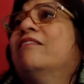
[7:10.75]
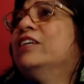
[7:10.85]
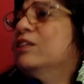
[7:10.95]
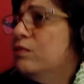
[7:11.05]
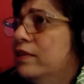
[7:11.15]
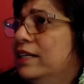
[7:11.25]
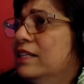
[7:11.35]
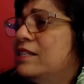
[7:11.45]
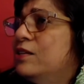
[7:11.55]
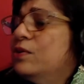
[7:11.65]
the
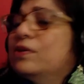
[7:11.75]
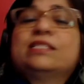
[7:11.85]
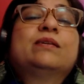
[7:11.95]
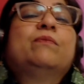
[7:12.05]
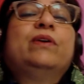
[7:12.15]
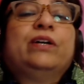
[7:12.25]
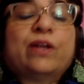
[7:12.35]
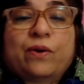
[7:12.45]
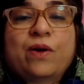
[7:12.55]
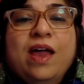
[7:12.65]
words or by
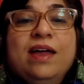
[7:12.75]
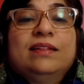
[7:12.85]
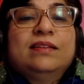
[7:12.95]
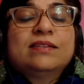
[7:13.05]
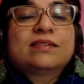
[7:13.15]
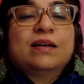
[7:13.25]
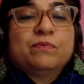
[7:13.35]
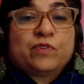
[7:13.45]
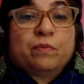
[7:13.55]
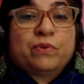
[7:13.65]
having read the slogan
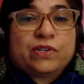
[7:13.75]
somewhere.